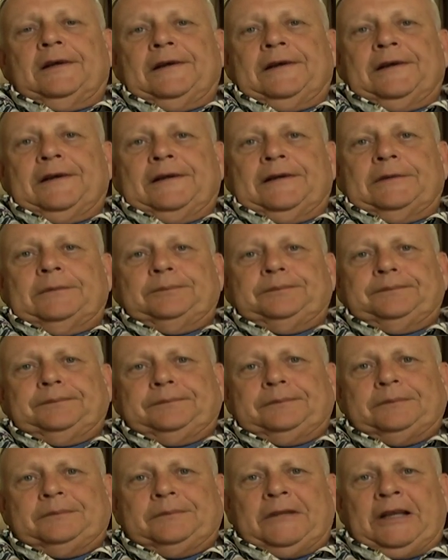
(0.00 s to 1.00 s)
Uh,
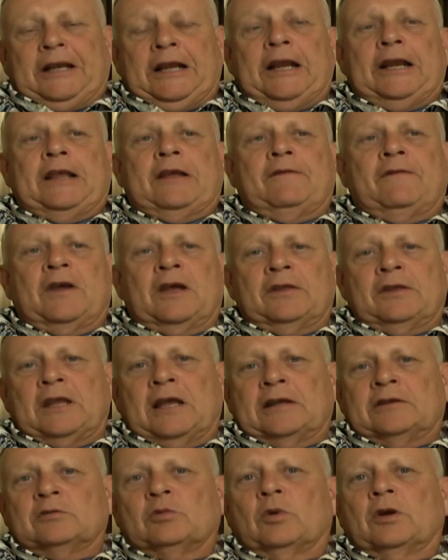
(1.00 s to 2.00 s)
in any event,
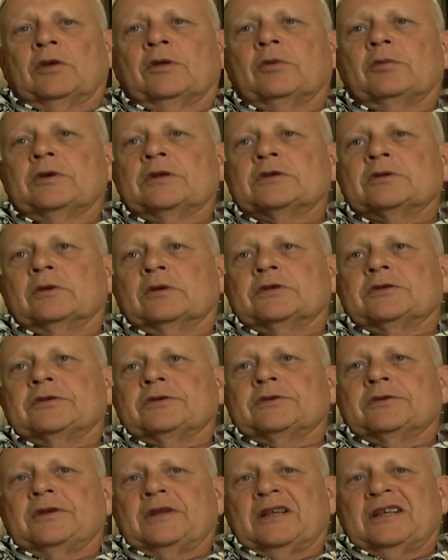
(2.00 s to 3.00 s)
that's one of the
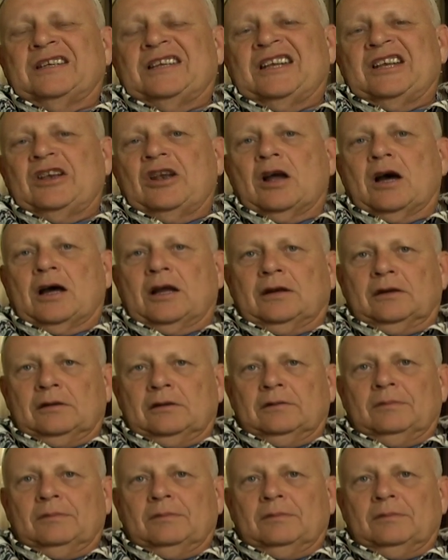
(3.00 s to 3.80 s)
resources that did not